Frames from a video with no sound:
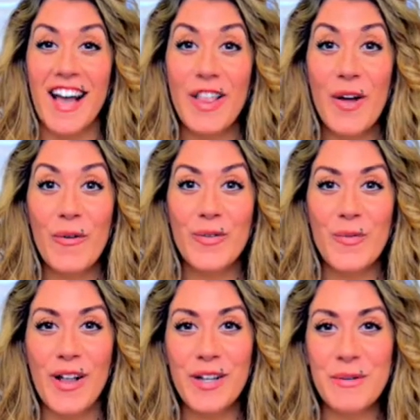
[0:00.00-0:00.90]
Hello and
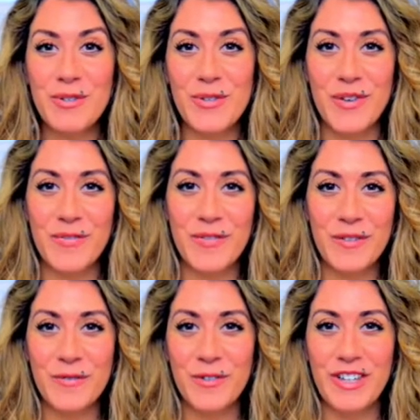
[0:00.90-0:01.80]
welcome to the
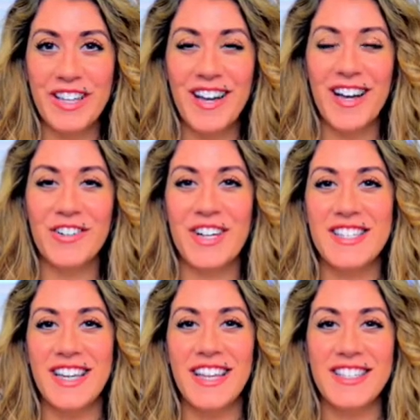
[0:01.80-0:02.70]
Fit Foodie on
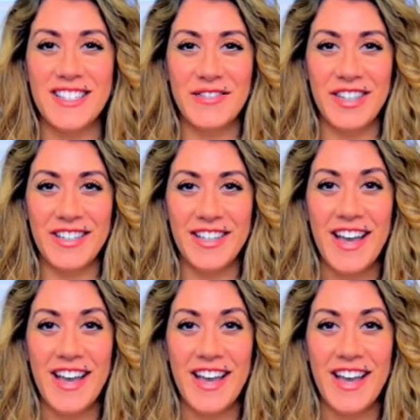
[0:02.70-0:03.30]
Graciela TV.